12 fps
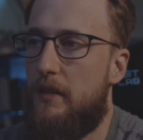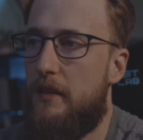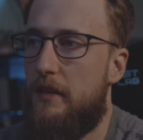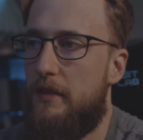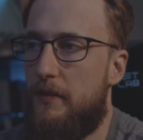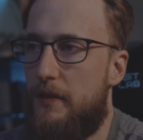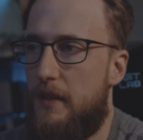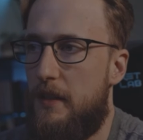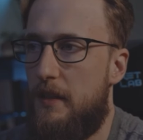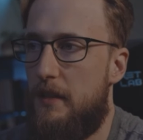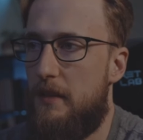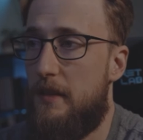you'll
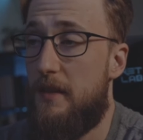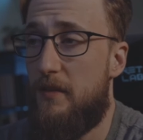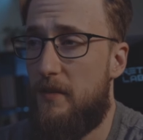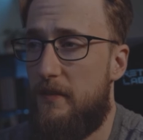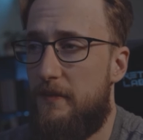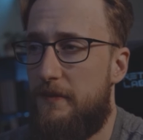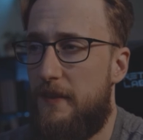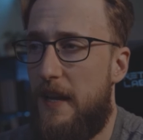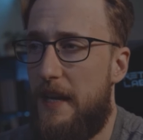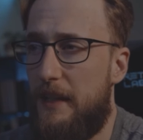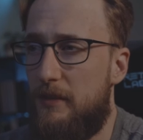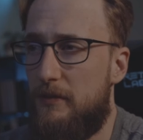see this sort of
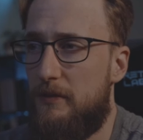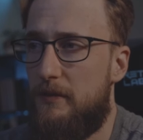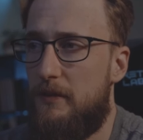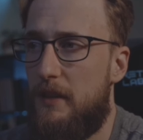angle